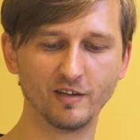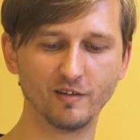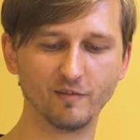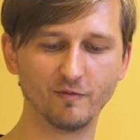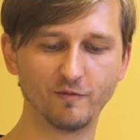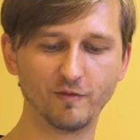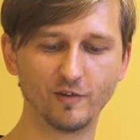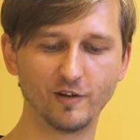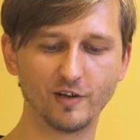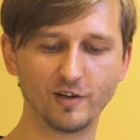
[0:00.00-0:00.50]

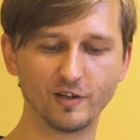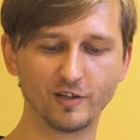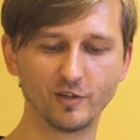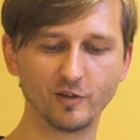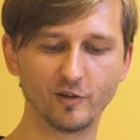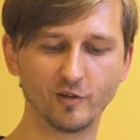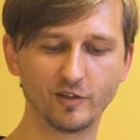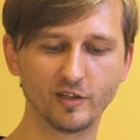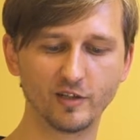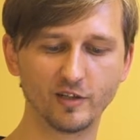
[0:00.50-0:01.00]
were
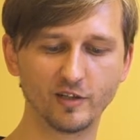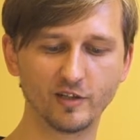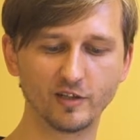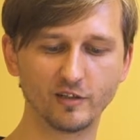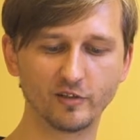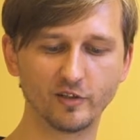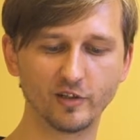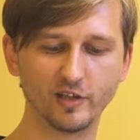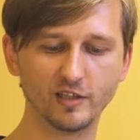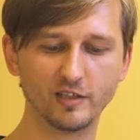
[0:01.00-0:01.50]
talking
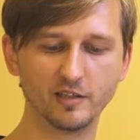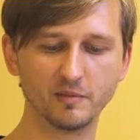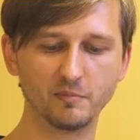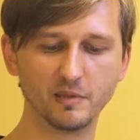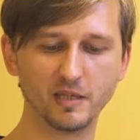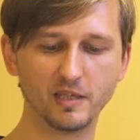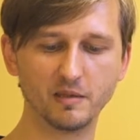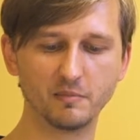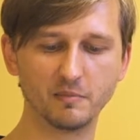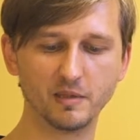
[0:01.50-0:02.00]
already
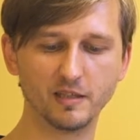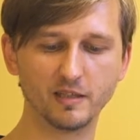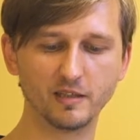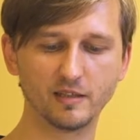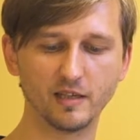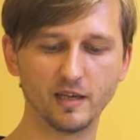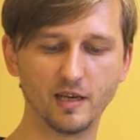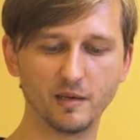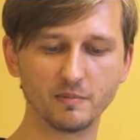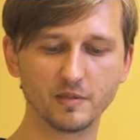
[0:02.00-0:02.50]
many
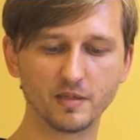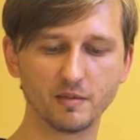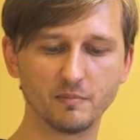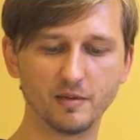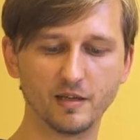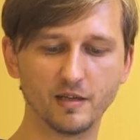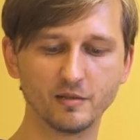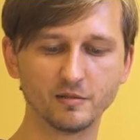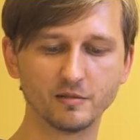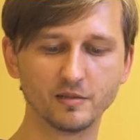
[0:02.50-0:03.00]
times
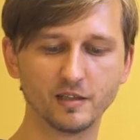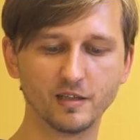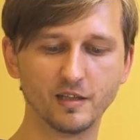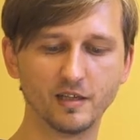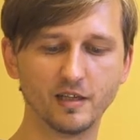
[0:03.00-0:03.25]
about